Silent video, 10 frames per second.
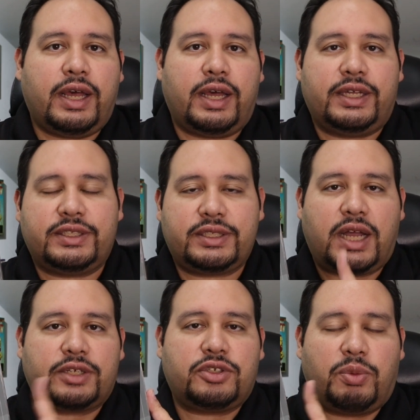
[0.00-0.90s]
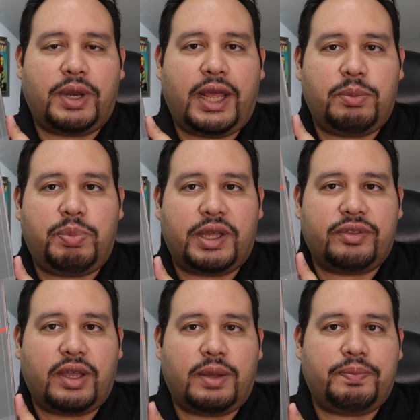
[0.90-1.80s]
in stock, so I went ahead and
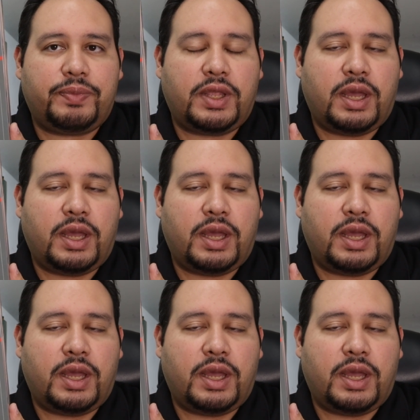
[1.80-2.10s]
picked up